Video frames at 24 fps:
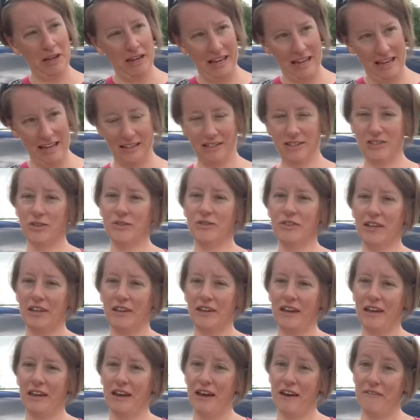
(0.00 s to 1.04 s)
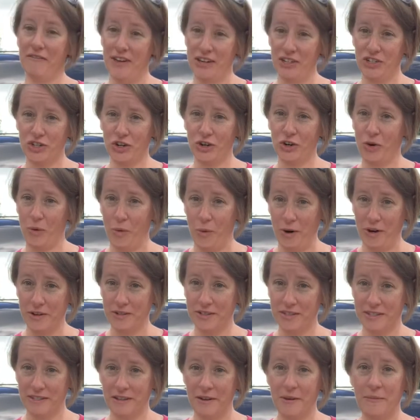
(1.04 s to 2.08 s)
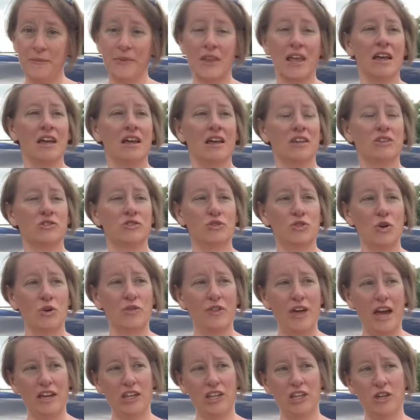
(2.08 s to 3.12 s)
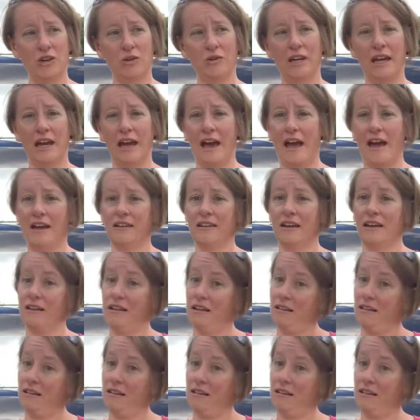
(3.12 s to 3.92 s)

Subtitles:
into the adventure course so that you can